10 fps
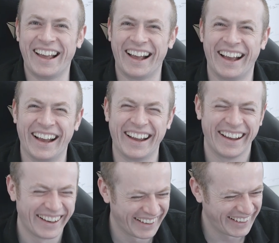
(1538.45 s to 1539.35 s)
uh,
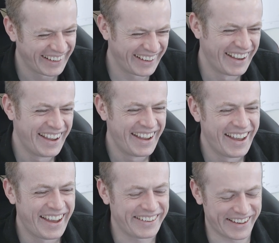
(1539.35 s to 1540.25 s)

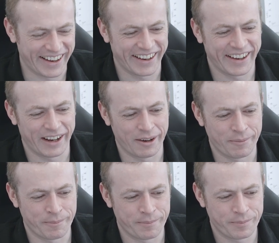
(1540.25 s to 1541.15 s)

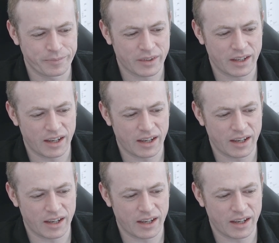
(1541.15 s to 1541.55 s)
yeah, um...